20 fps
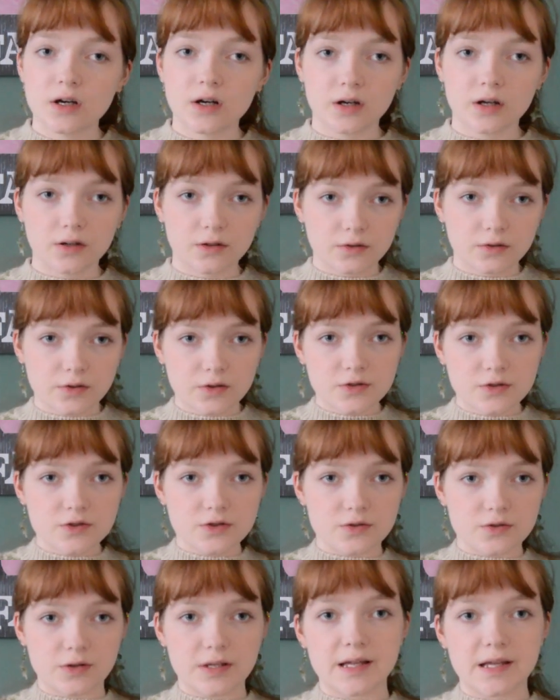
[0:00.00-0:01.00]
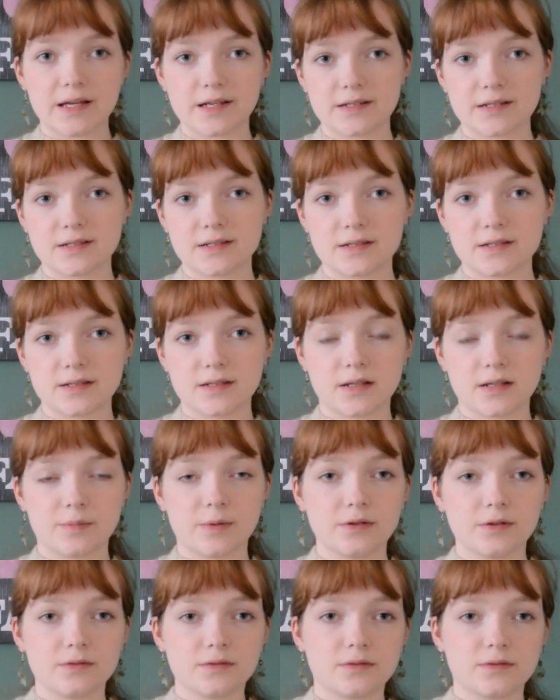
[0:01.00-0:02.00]
across, so it has
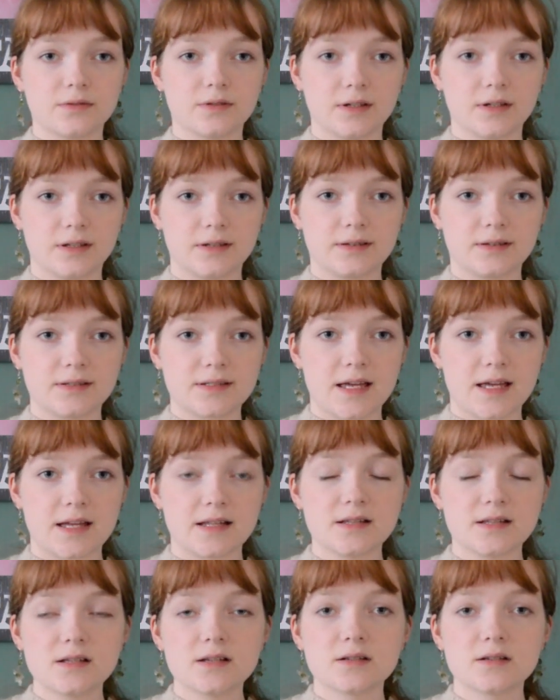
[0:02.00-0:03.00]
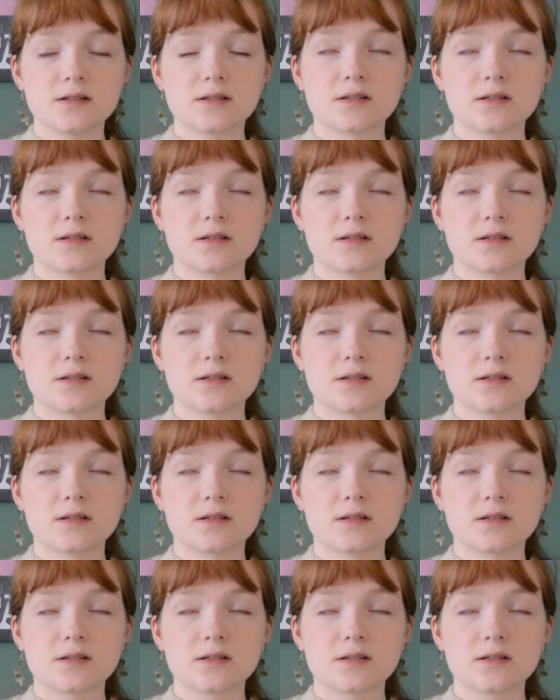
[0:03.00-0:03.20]
about like 10